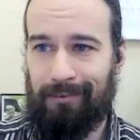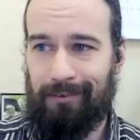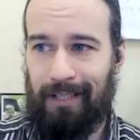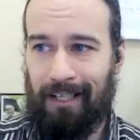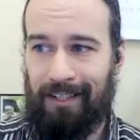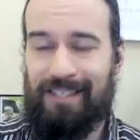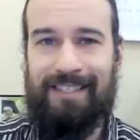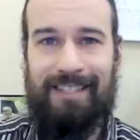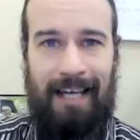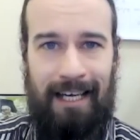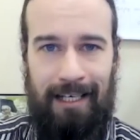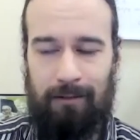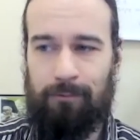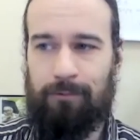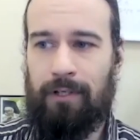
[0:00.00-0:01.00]

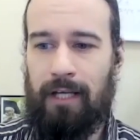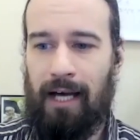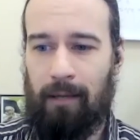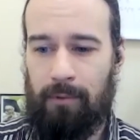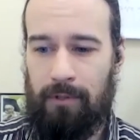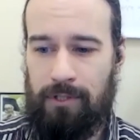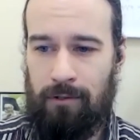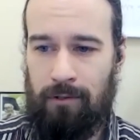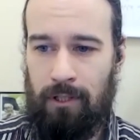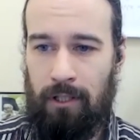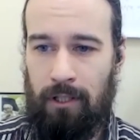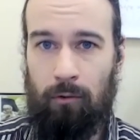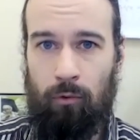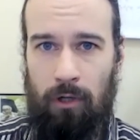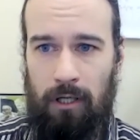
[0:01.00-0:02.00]
excited for the opportunity
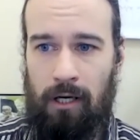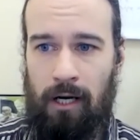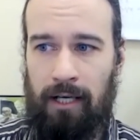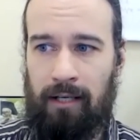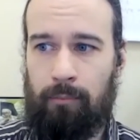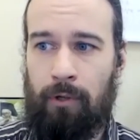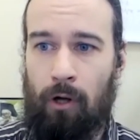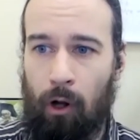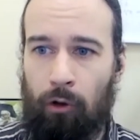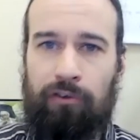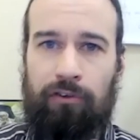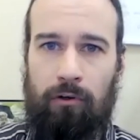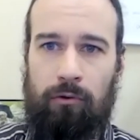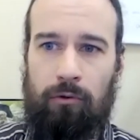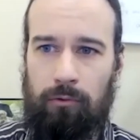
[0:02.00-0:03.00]
to work on it, but
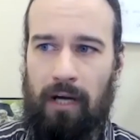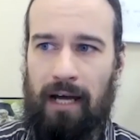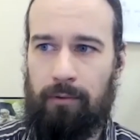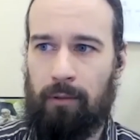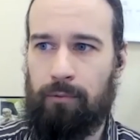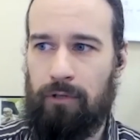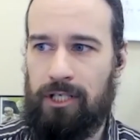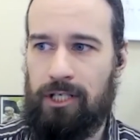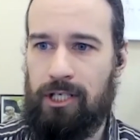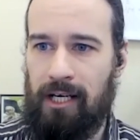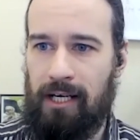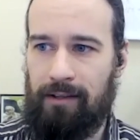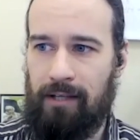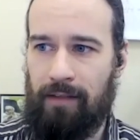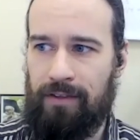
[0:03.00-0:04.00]
also
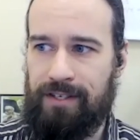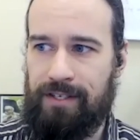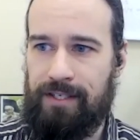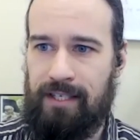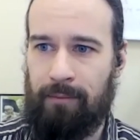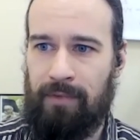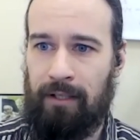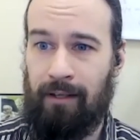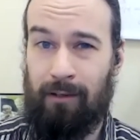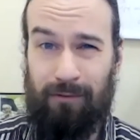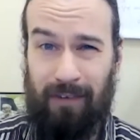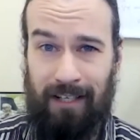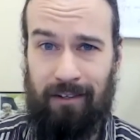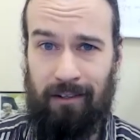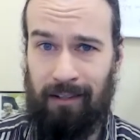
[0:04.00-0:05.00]
appreciate that this is something that
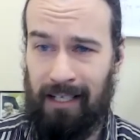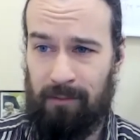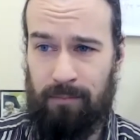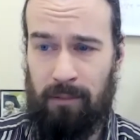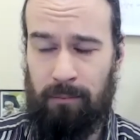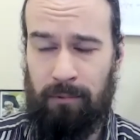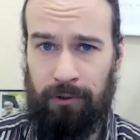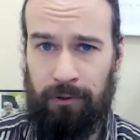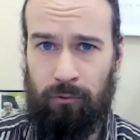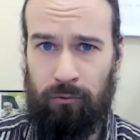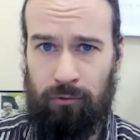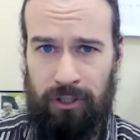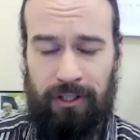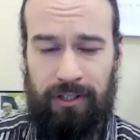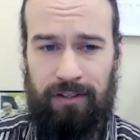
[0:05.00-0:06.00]
affects a lot of people in a
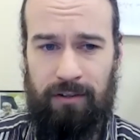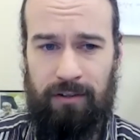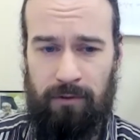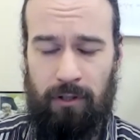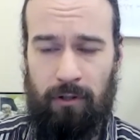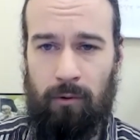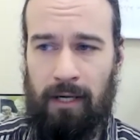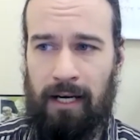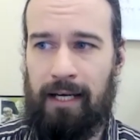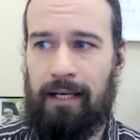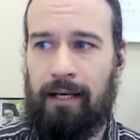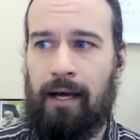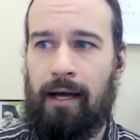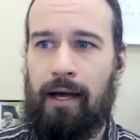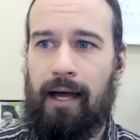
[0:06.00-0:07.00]
really severe way.
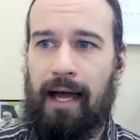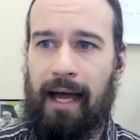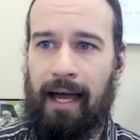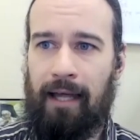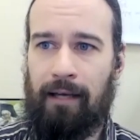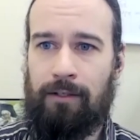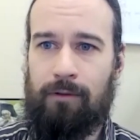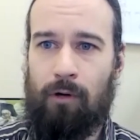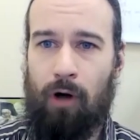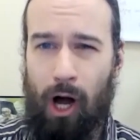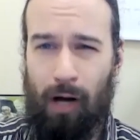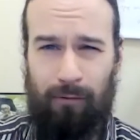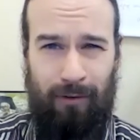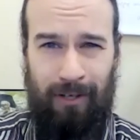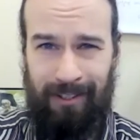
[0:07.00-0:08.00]
And
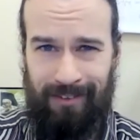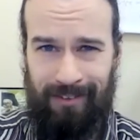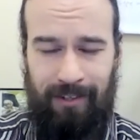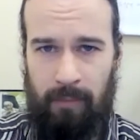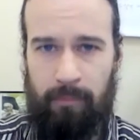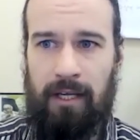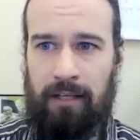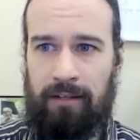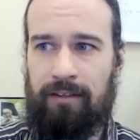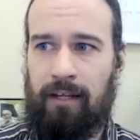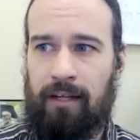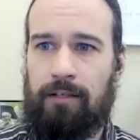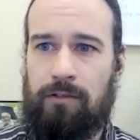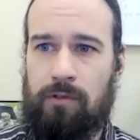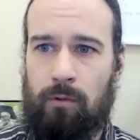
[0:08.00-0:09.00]
offering some
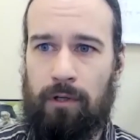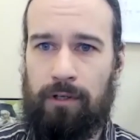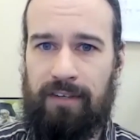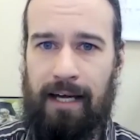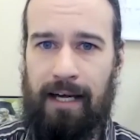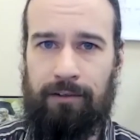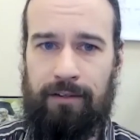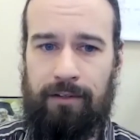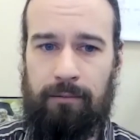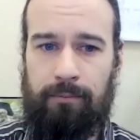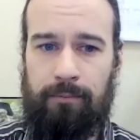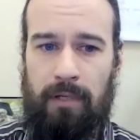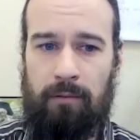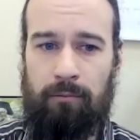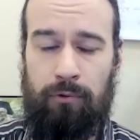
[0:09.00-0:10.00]
insight towards how to
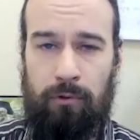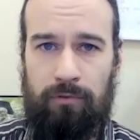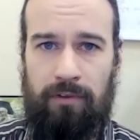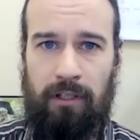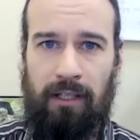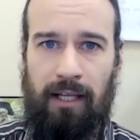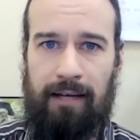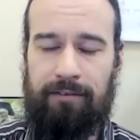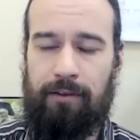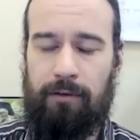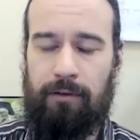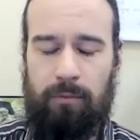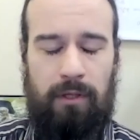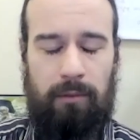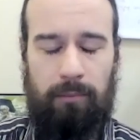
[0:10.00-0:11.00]
improve the lives of
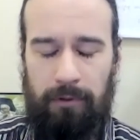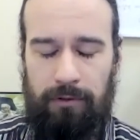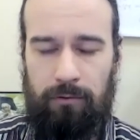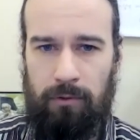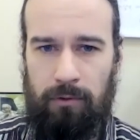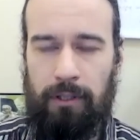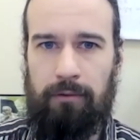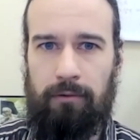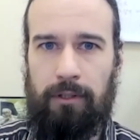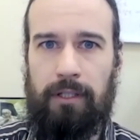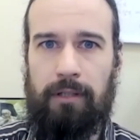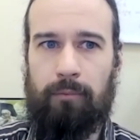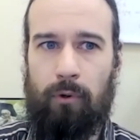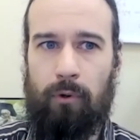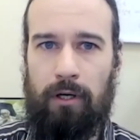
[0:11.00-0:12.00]
those people is really, really
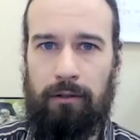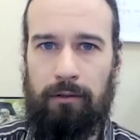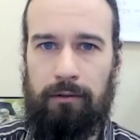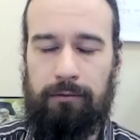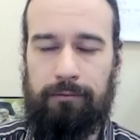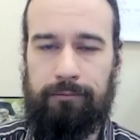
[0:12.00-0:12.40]
important.